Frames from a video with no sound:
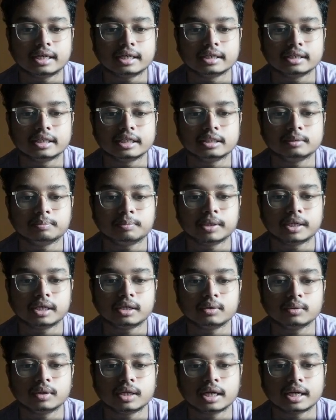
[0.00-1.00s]
this
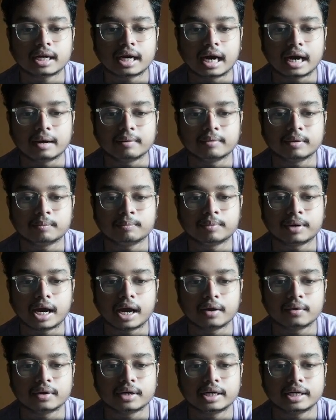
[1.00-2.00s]
particular carbon
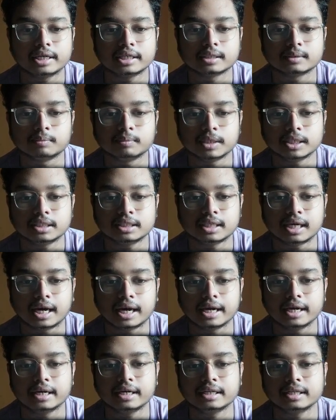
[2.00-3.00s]
priority is much
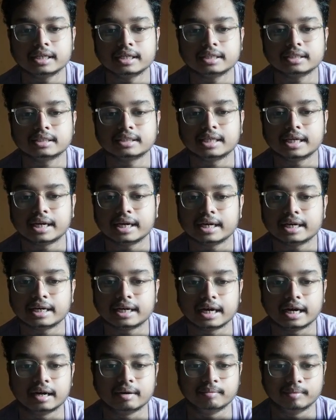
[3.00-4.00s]
higher than second
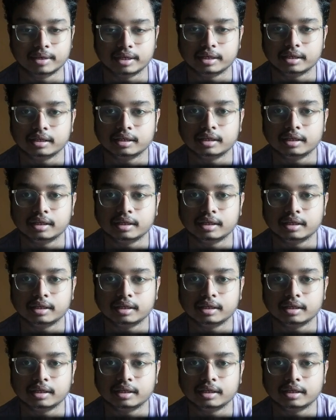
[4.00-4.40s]
carbon.